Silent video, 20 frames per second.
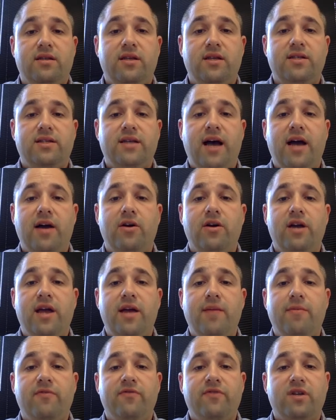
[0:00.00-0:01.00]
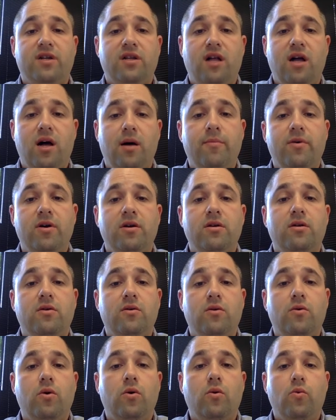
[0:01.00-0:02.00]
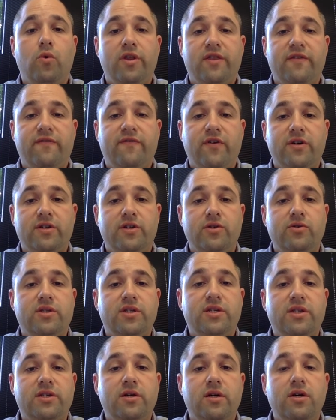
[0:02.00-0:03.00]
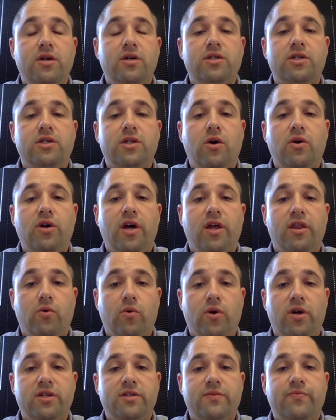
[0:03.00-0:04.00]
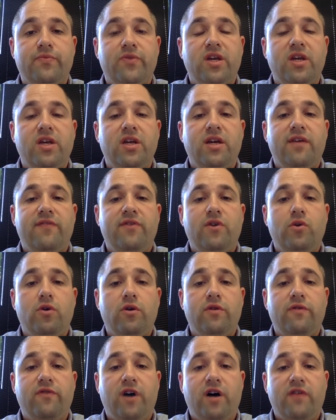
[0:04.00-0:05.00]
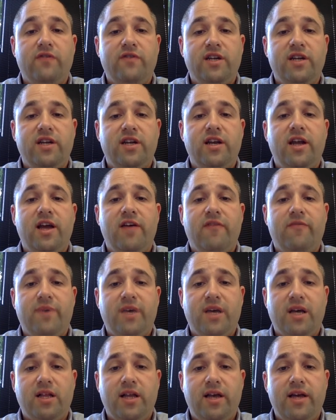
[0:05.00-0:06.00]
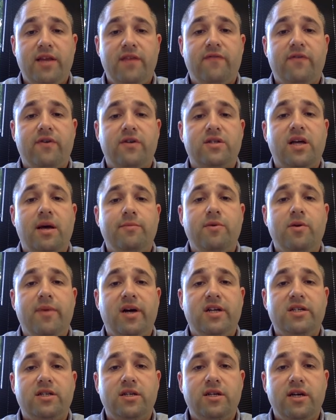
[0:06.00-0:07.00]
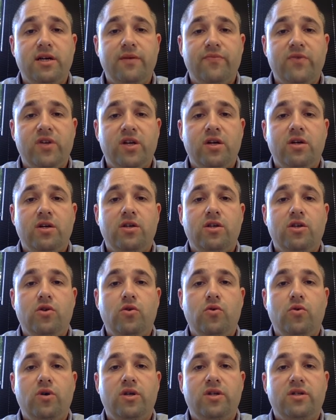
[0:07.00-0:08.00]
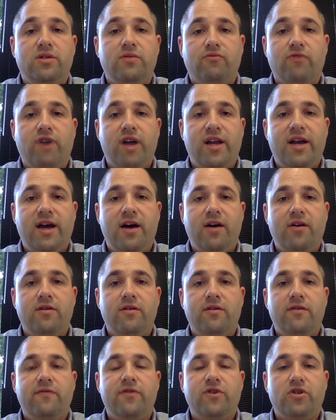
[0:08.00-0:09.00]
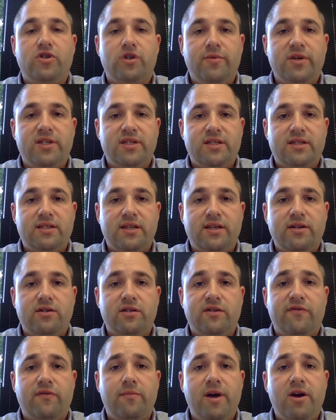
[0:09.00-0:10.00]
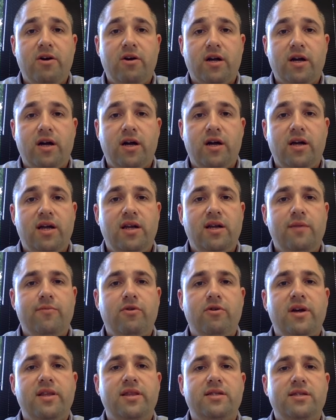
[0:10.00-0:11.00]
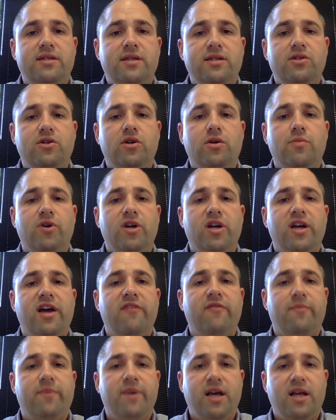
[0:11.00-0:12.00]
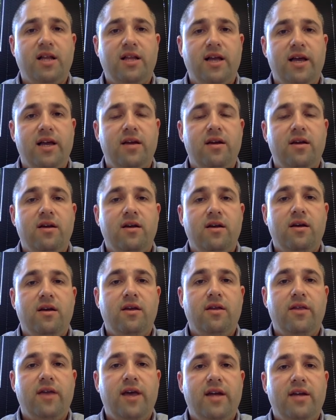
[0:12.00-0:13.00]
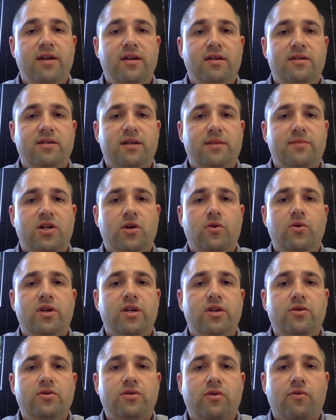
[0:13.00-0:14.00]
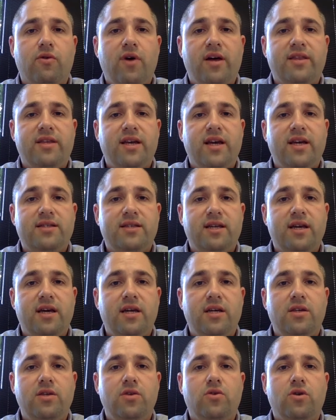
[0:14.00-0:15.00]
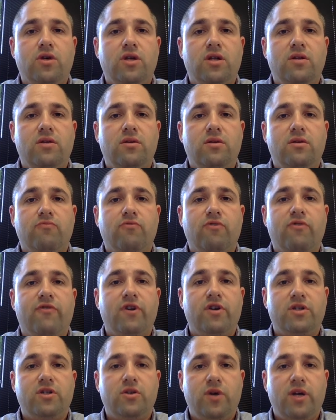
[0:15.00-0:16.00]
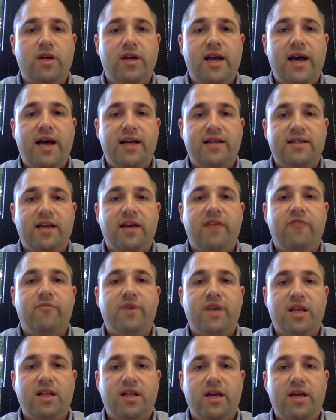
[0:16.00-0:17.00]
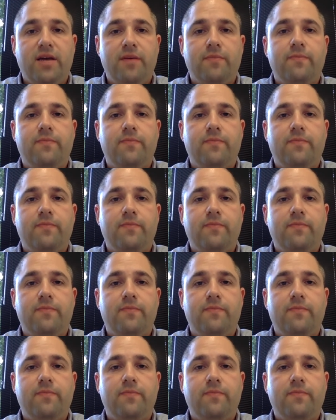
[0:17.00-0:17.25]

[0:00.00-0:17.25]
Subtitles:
the entire name of the club with the first usage. So in other words, if you were involved in FBLA the first time you mentioned it, you would write out Future Business Leaders of America, and in parentheses you could put FBLA. Then, in subsequent use throughout the essay, you could refer to it as FBLA.